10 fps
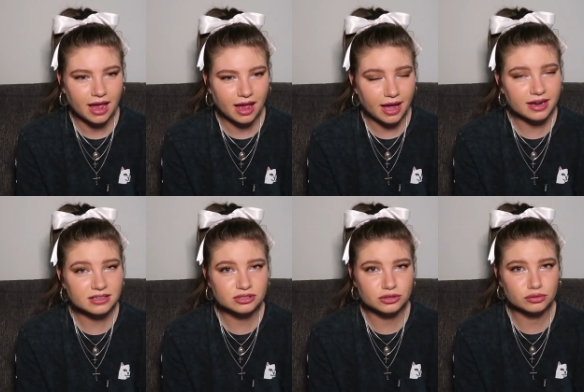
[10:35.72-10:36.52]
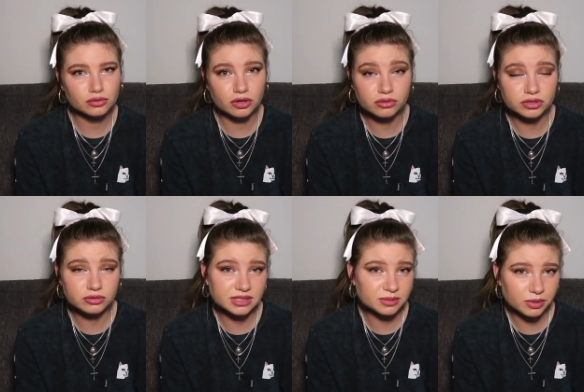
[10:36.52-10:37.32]
had to go to
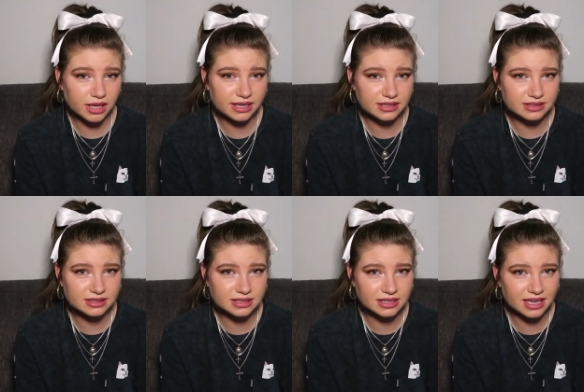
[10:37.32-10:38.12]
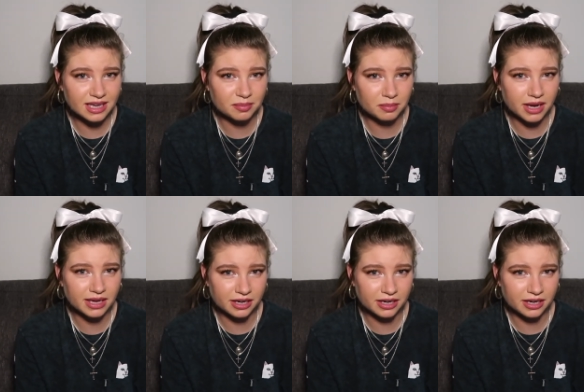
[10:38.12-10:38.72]
his place to get my